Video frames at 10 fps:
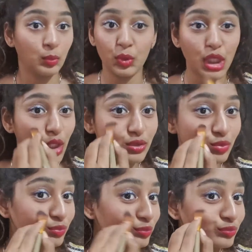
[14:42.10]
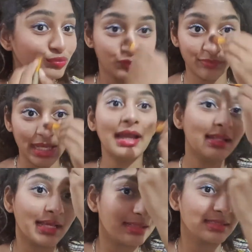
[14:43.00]
Whoa,
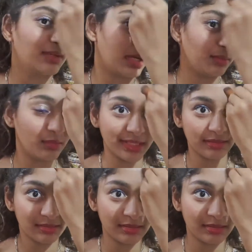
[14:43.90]
I like this one. I don't know why.